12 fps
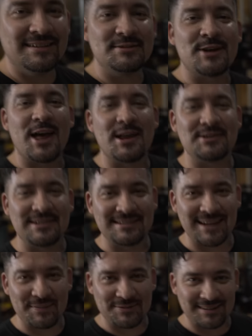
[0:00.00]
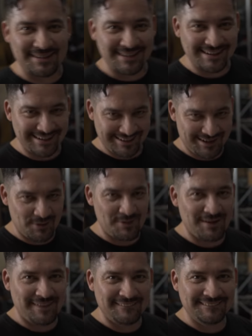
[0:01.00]
Challenge accepted.
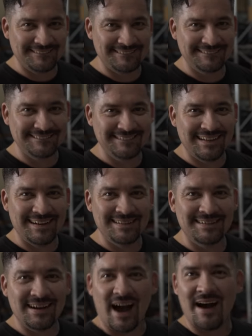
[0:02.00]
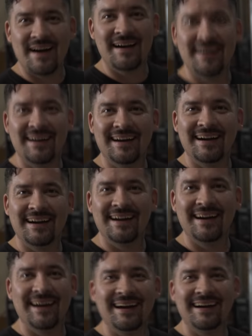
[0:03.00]
Saturday, I'm telling you, or 50% of your money back.